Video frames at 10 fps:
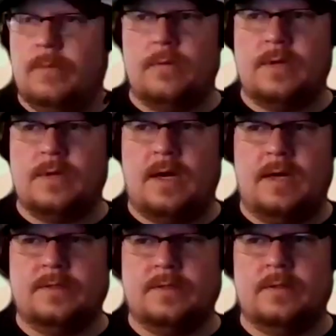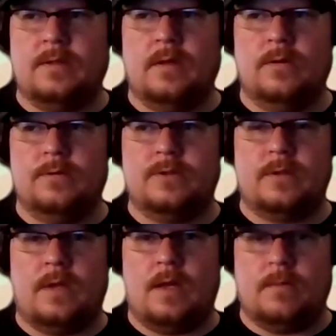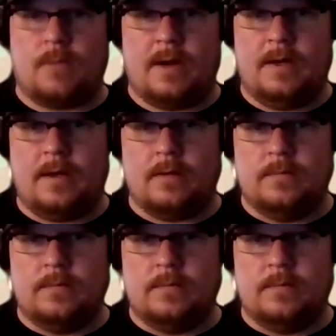through the highs and the lows right now. Yeah.